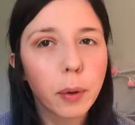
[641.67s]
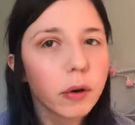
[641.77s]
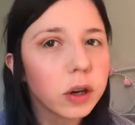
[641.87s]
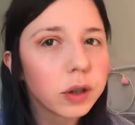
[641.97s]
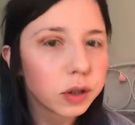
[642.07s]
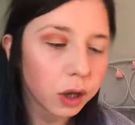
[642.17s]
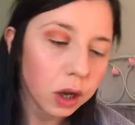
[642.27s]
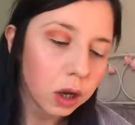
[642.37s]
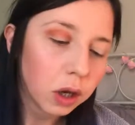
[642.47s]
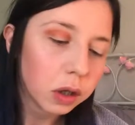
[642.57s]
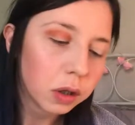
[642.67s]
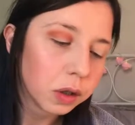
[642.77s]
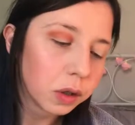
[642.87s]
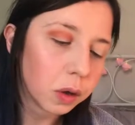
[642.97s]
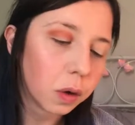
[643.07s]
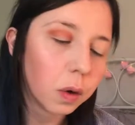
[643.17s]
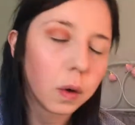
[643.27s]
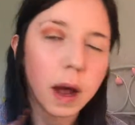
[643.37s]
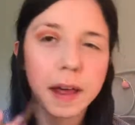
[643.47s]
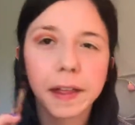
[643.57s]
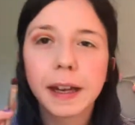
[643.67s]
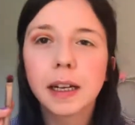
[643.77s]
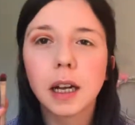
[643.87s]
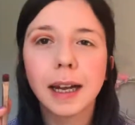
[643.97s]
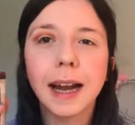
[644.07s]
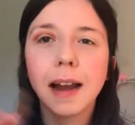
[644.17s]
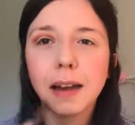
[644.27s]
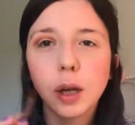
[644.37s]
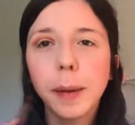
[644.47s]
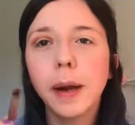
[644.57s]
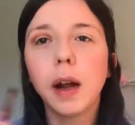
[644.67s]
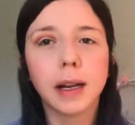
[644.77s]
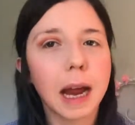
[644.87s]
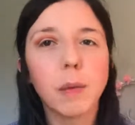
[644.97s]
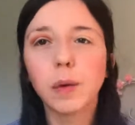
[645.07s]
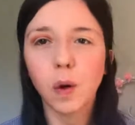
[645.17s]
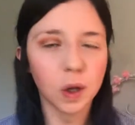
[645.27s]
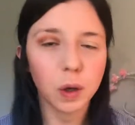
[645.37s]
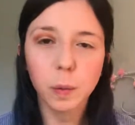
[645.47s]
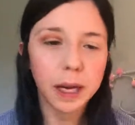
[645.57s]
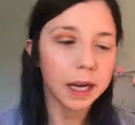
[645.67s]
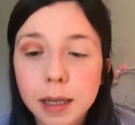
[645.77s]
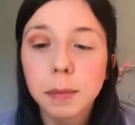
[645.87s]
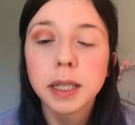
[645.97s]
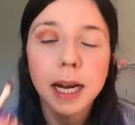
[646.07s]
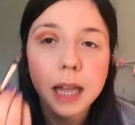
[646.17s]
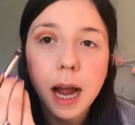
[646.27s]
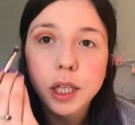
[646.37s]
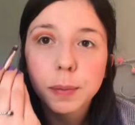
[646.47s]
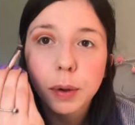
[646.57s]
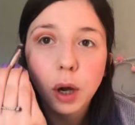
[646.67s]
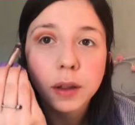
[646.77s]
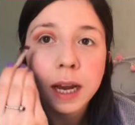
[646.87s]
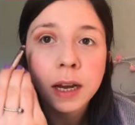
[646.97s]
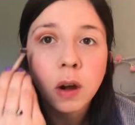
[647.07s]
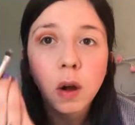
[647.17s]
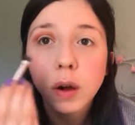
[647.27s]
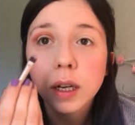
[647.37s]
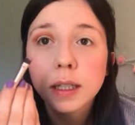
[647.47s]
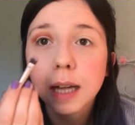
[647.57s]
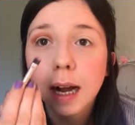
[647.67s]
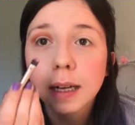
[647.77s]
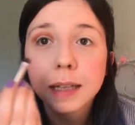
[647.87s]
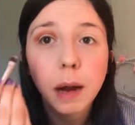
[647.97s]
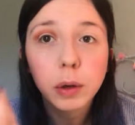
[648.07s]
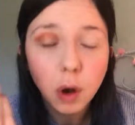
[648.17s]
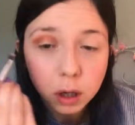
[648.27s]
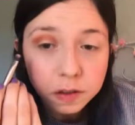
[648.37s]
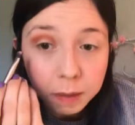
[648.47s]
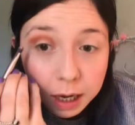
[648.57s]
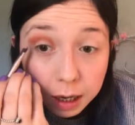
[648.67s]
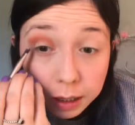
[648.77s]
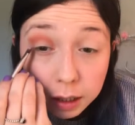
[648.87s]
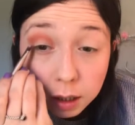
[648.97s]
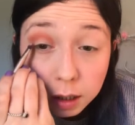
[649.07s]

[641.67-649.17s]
product. So I think like a little bit, again, will go a long way. So I'm gonna take that and just put it on the inner corners and outer corners of my eye.